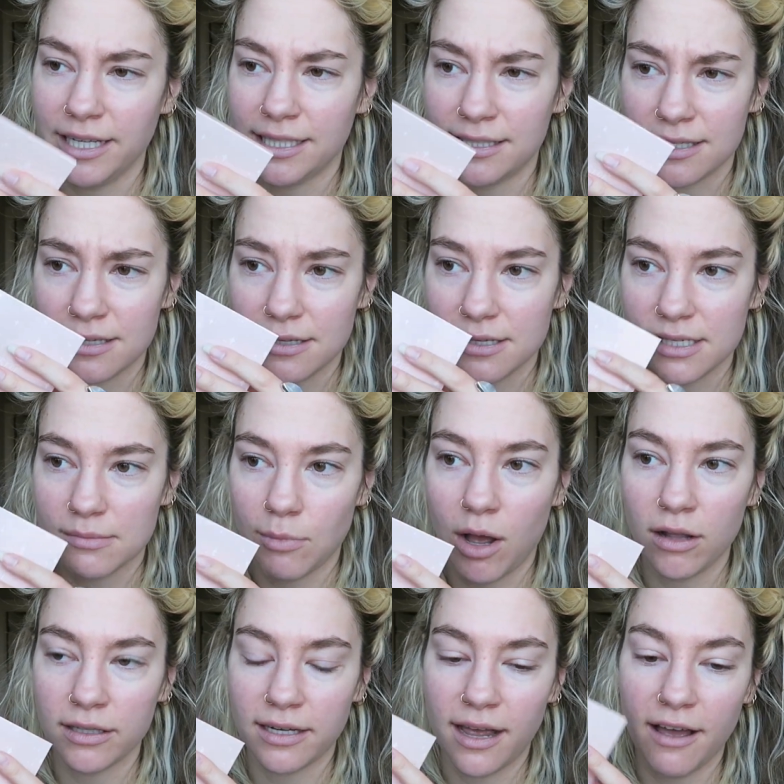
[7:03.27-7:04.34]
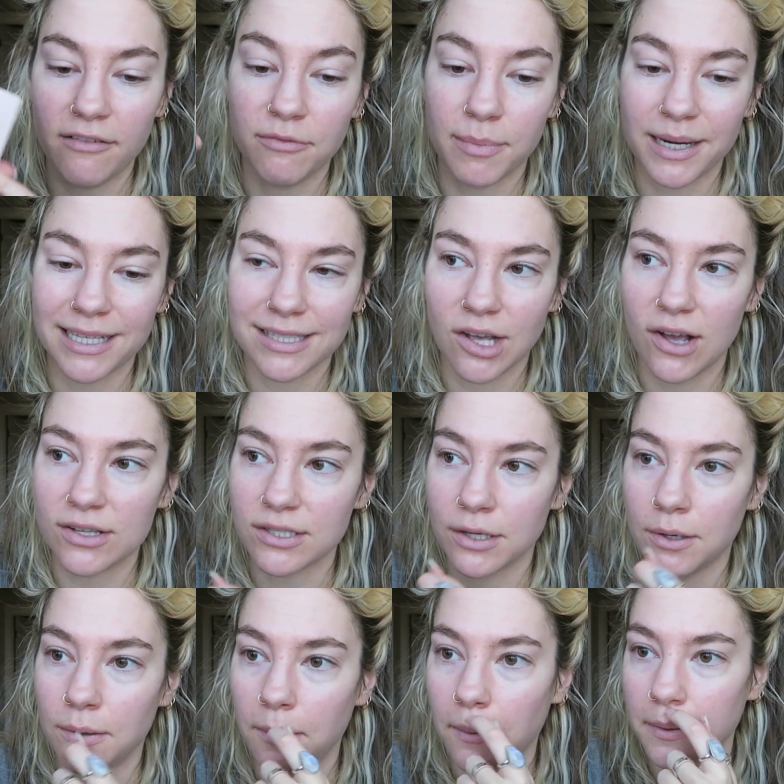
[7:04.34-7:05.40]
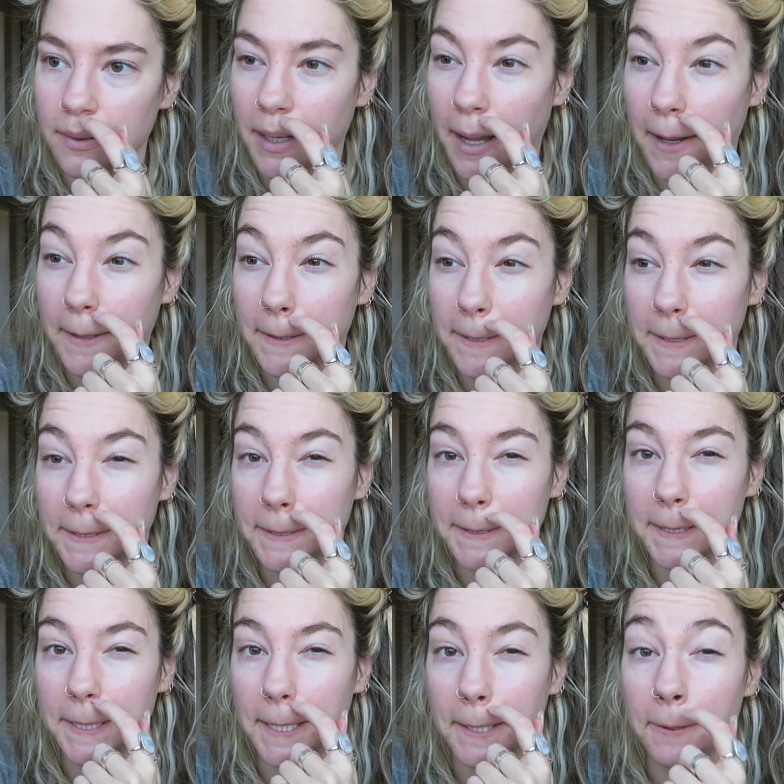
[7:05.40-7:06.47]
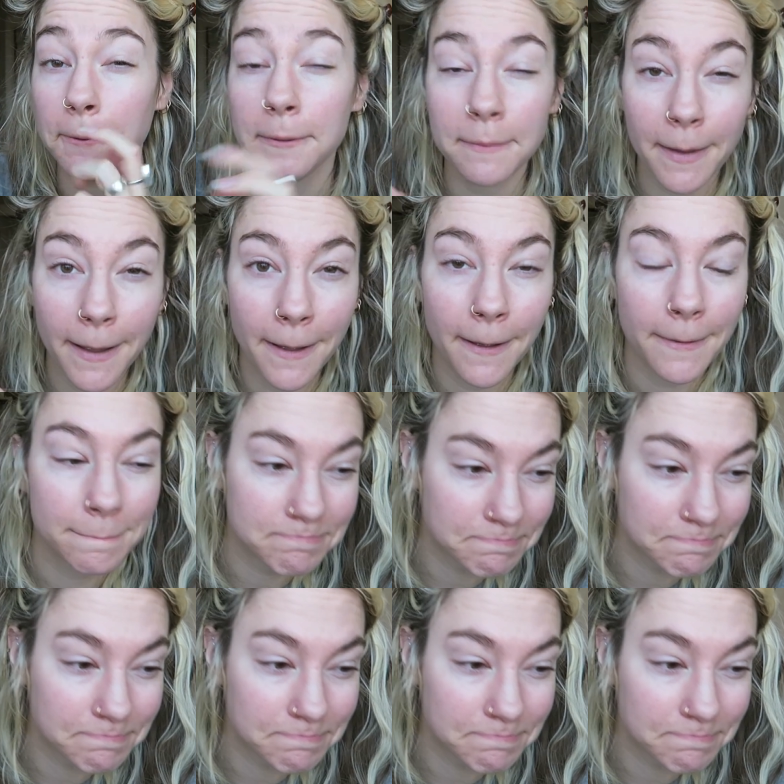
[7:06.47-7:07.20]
It's small enough, but it's also not too small.